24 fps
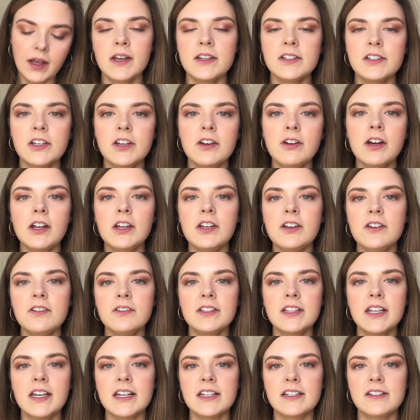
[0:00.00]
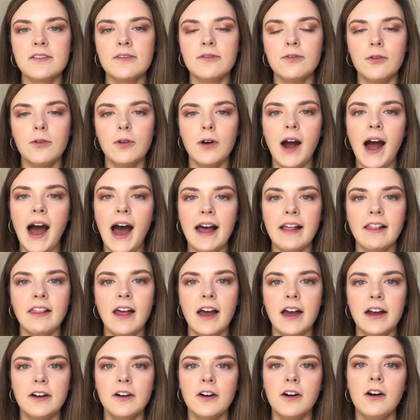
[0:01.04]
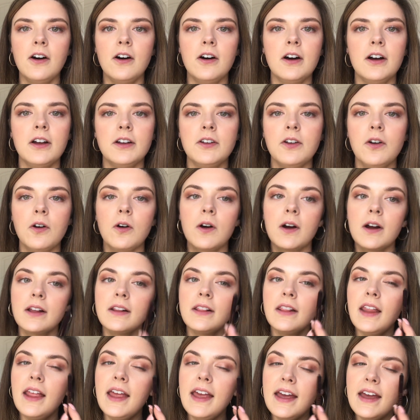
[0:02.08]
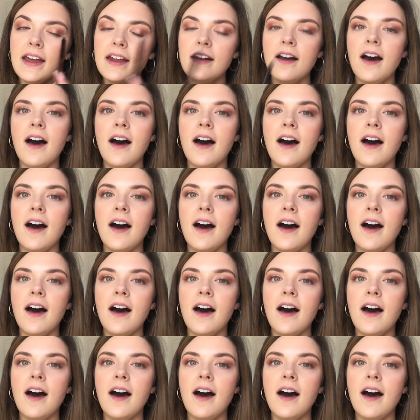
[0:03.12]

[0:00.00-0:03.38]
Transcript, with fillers: So you can use this for eyeliner on your lid,